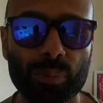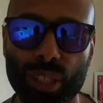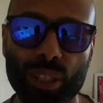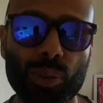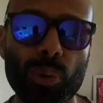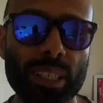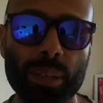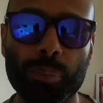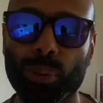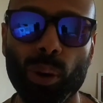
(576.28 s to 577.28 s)
which is
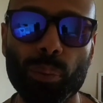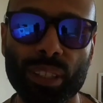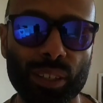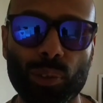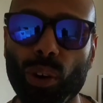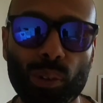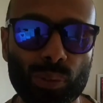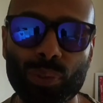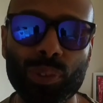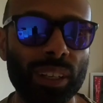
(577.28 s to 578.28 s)
always a barometer
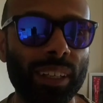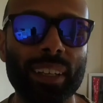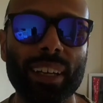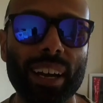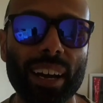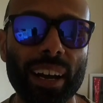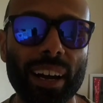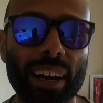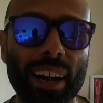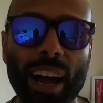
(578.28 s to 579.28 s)
of
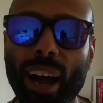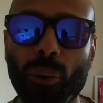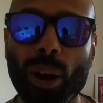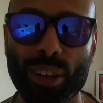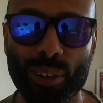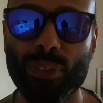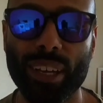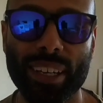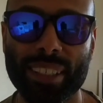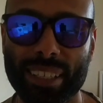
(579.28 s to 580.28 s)
how well your
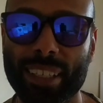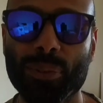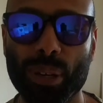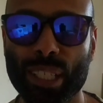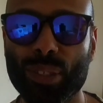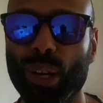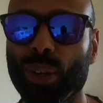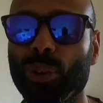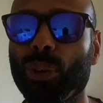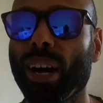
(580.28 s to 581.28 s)
fitness is when you
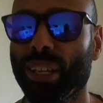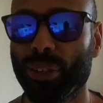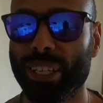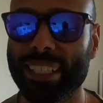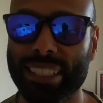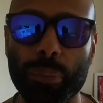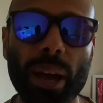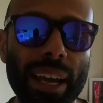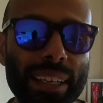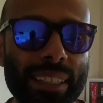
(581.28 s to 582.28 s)
struggle at your easy
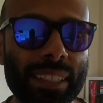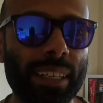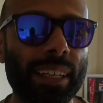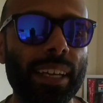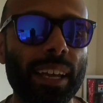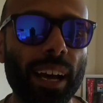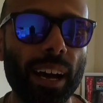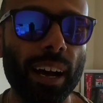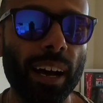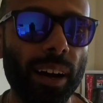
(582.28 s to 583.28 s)
pace.
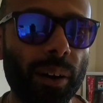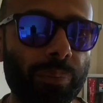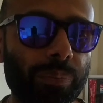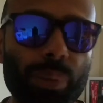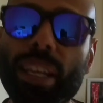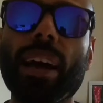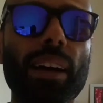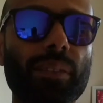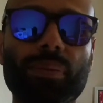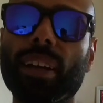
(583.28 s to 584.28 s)
But
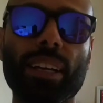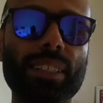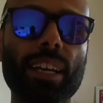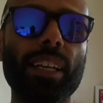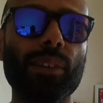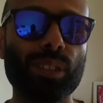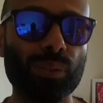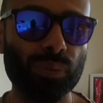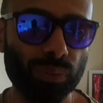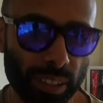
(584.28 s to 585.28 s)
yeah, like I said, it was
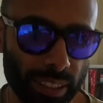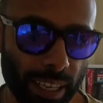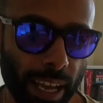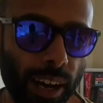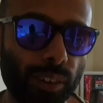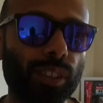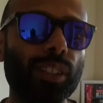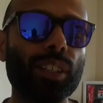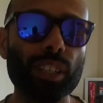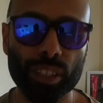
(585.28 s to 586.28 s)
fun to get out,
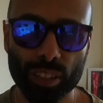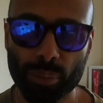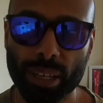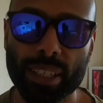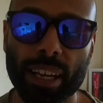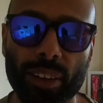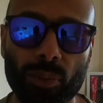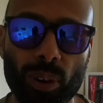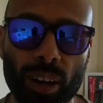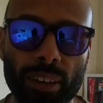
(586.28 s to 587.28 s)
good to do my
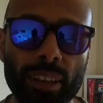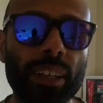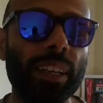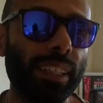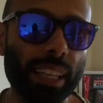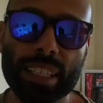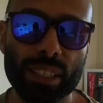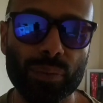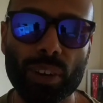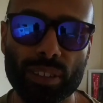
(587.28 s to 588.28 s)
second run.
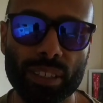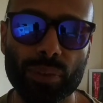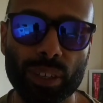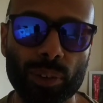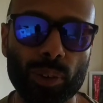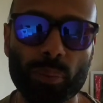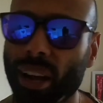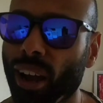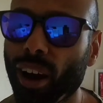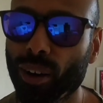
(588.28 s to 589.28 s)
Yes, it felt difficult.
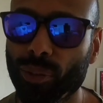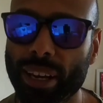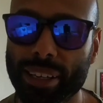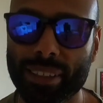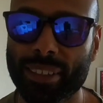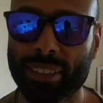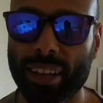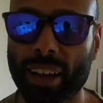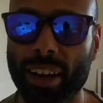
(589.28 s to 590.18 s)
My heart rate